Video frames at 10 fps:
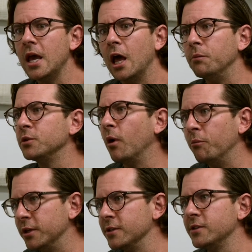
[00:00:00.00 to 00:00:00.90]
help small
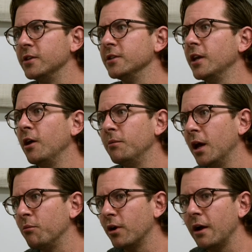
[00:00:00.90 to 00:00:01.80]
businesses and help
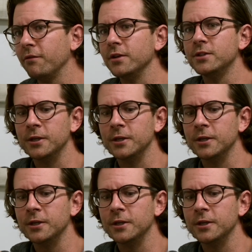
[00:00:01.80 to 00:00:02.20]
nonprofits.